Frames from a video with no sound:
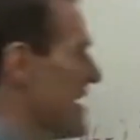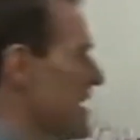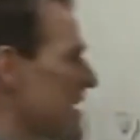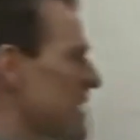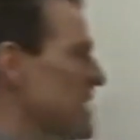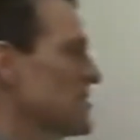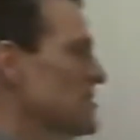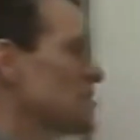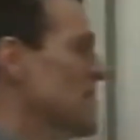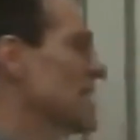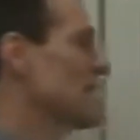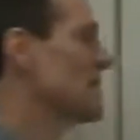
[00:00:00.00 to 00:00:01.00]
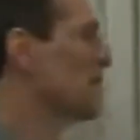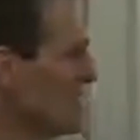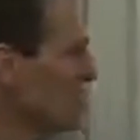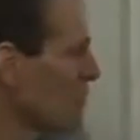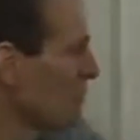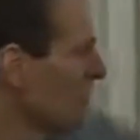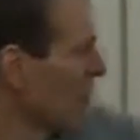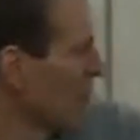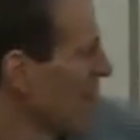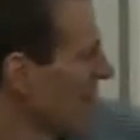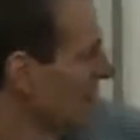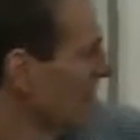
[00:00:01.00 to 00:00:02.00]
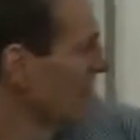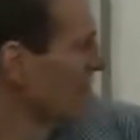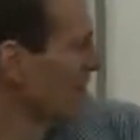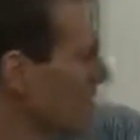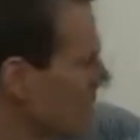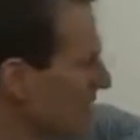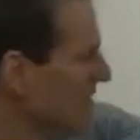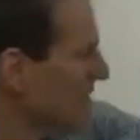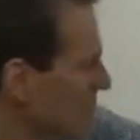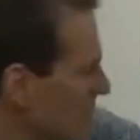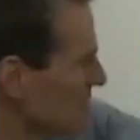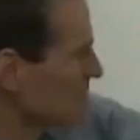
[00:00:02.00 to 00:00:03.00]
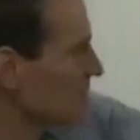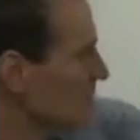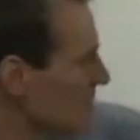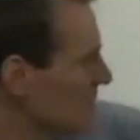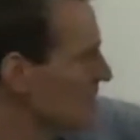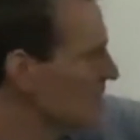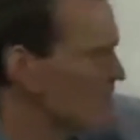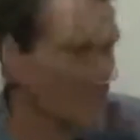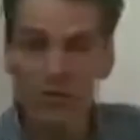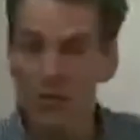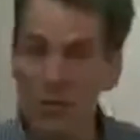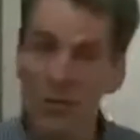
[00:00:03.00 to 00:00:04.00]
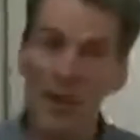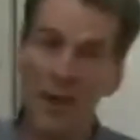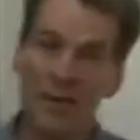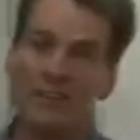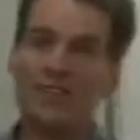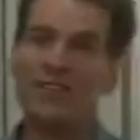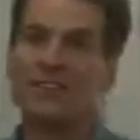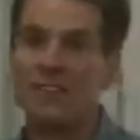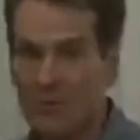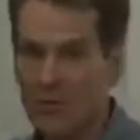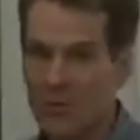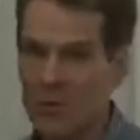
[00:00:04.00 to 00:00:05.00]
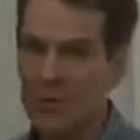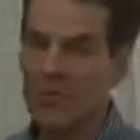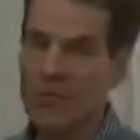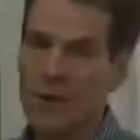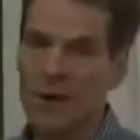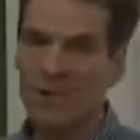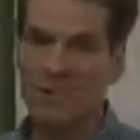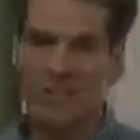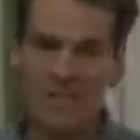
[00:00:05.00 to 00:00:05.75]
in each state. So we often write that as MT plus 1 is beta U prime of CT plus 1 over U prime of